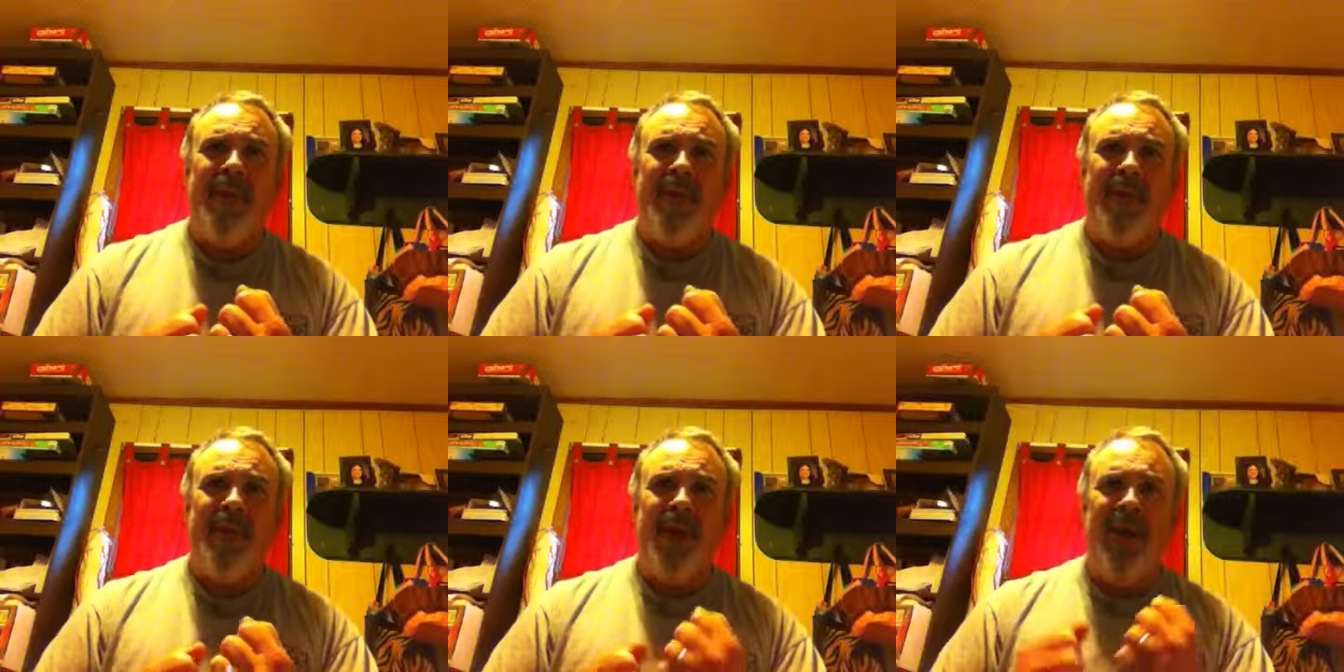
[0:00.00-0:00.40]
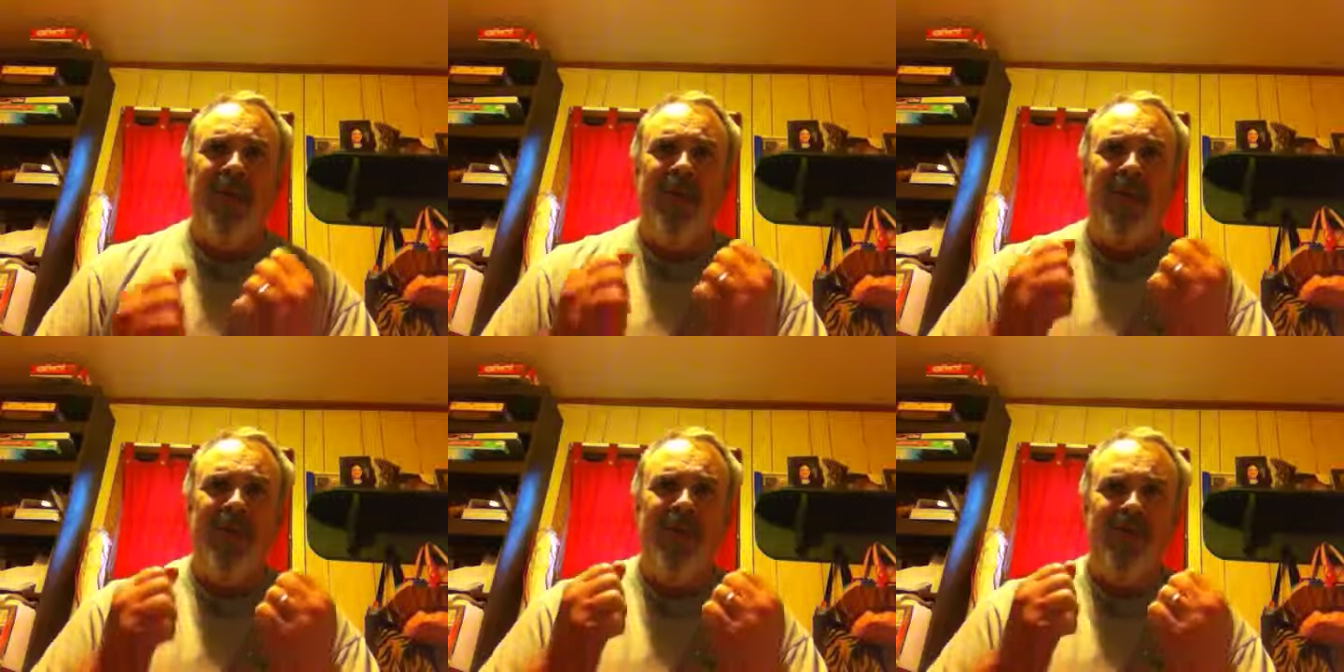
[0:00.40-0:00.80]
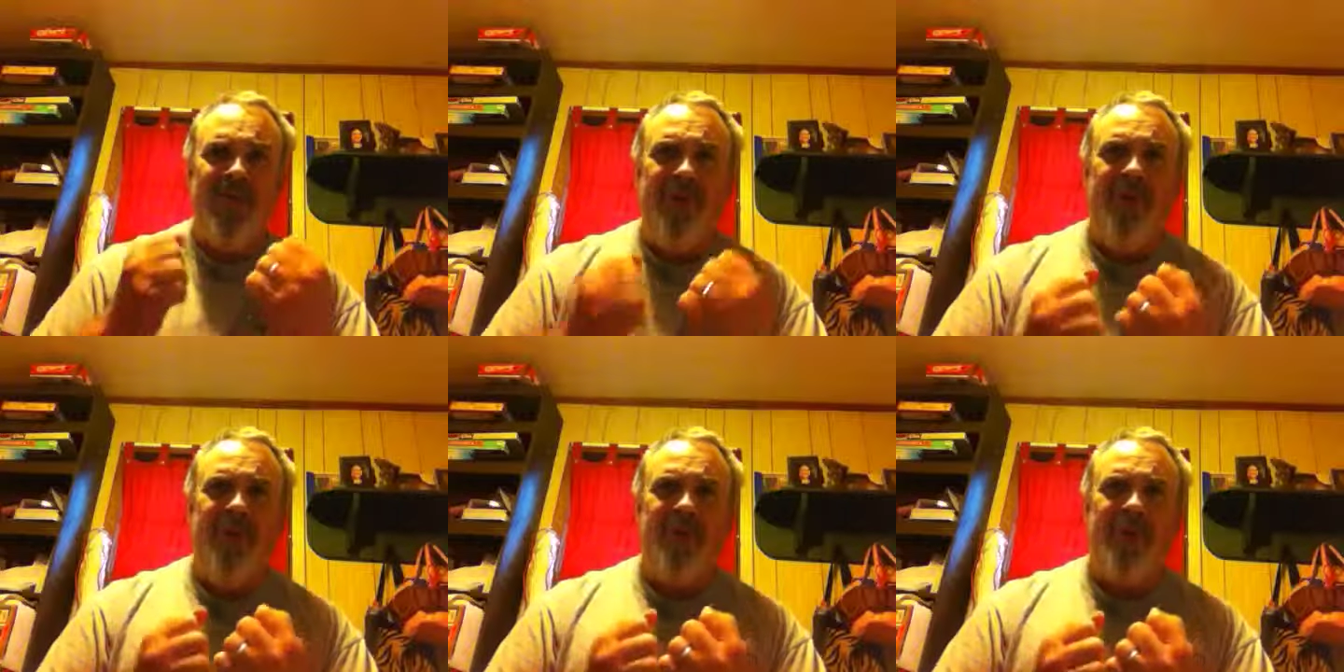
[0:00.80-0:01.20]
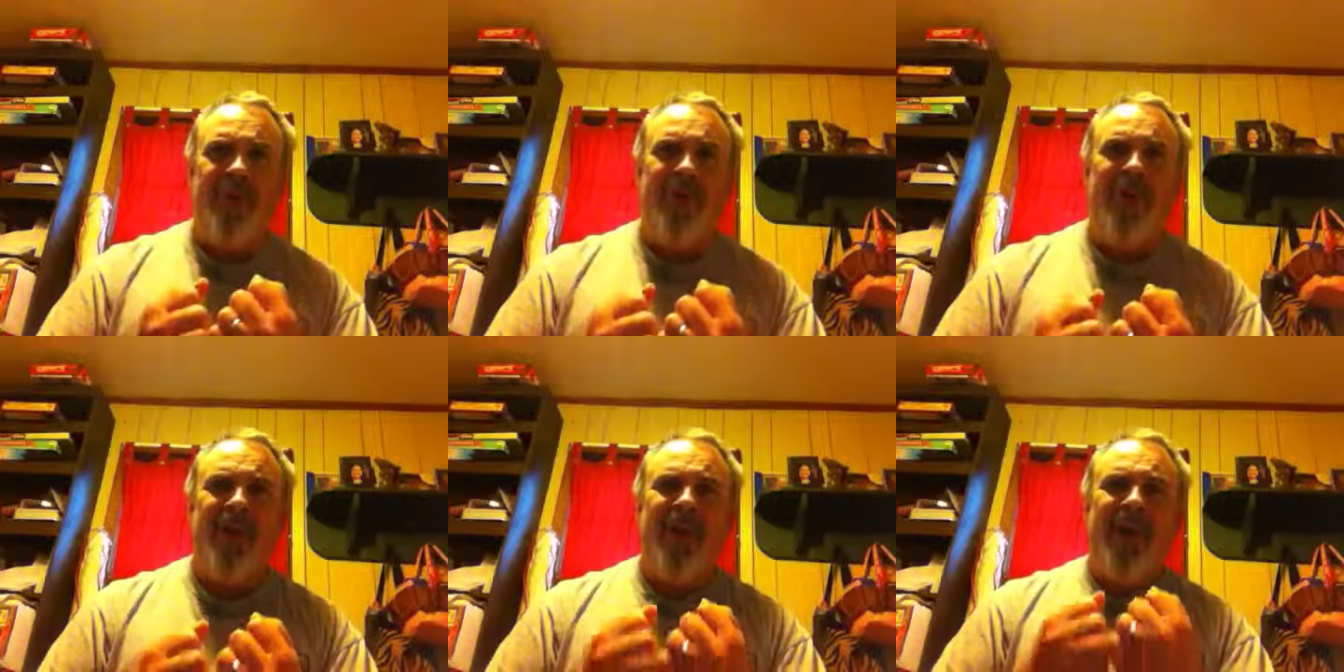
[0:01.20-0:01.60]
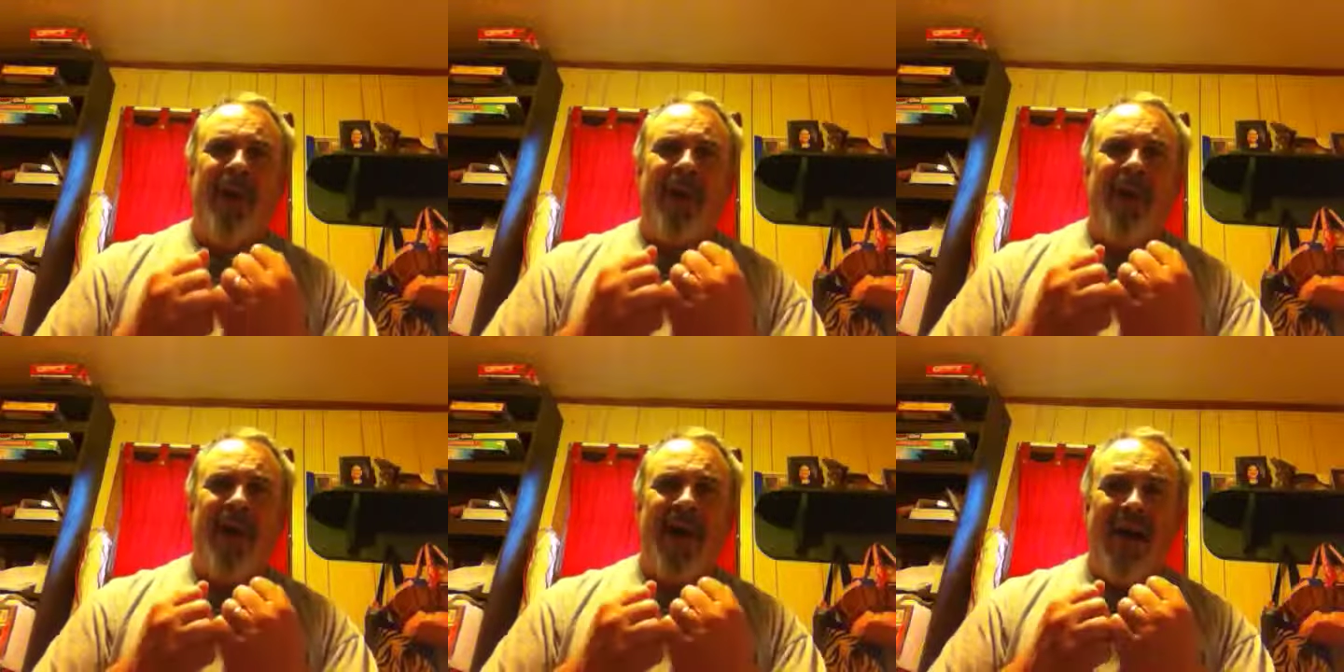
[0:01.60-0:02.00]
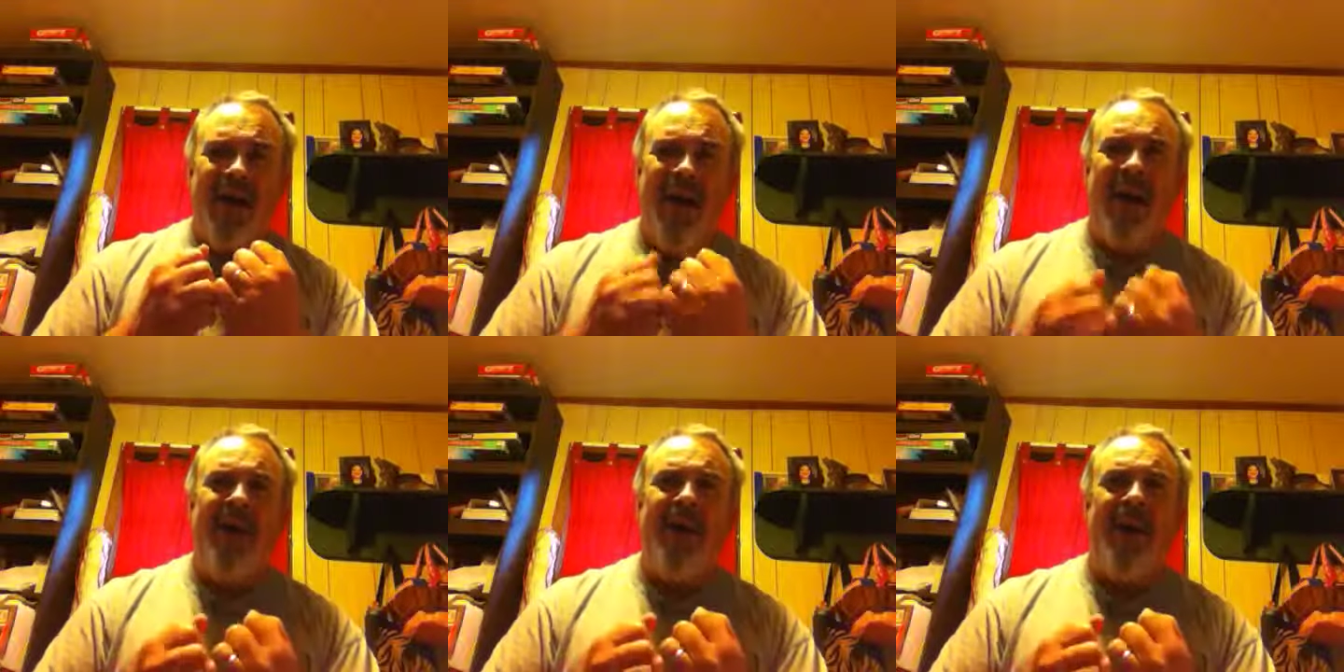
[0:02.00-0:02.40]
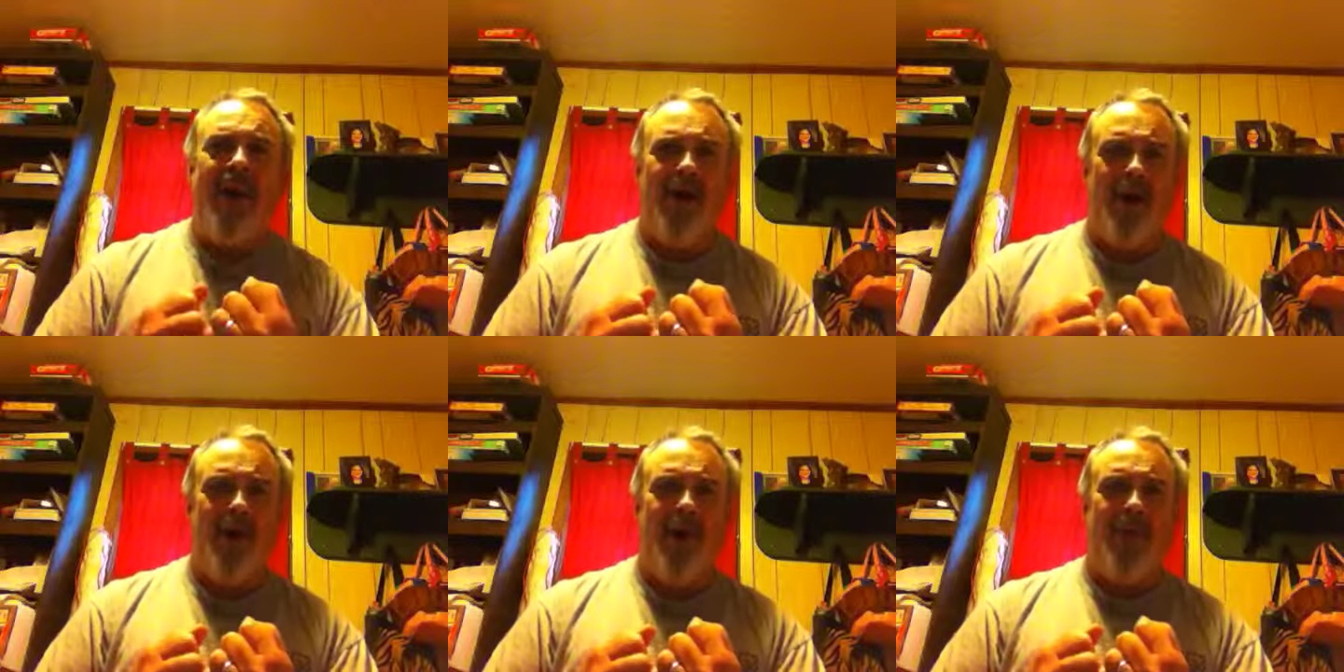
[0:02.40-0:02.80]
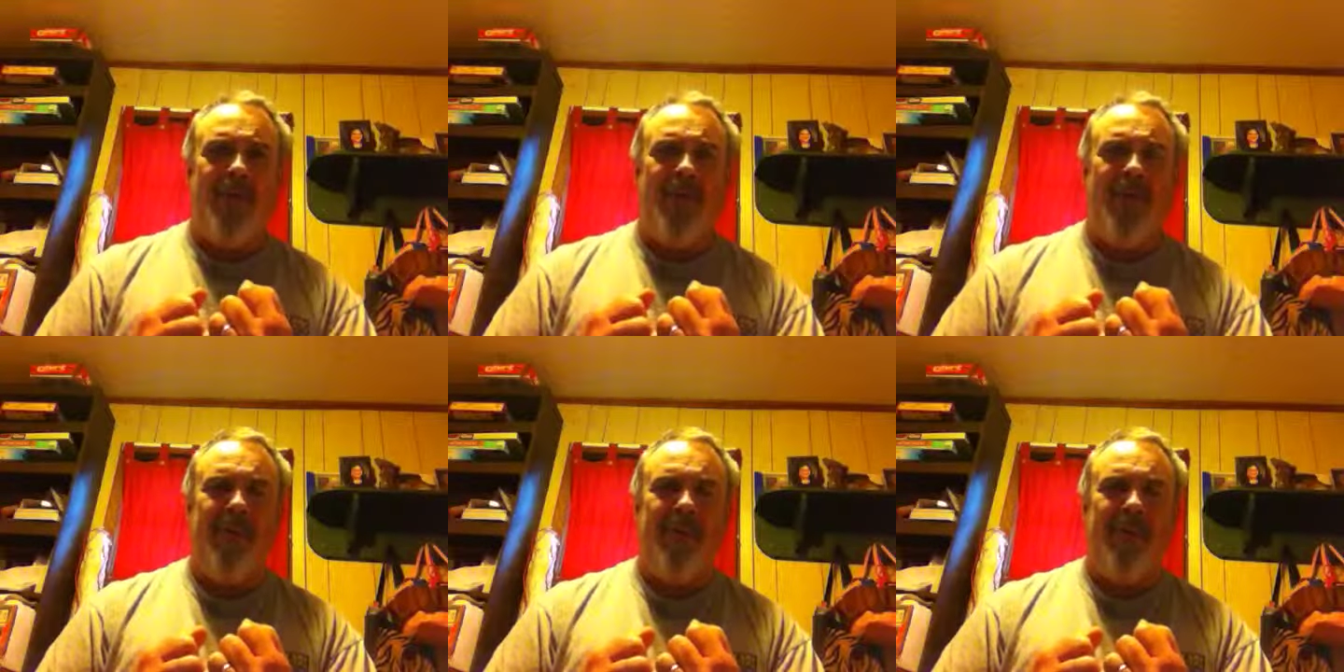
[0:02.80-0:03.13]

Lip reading: to give you a future and a hope.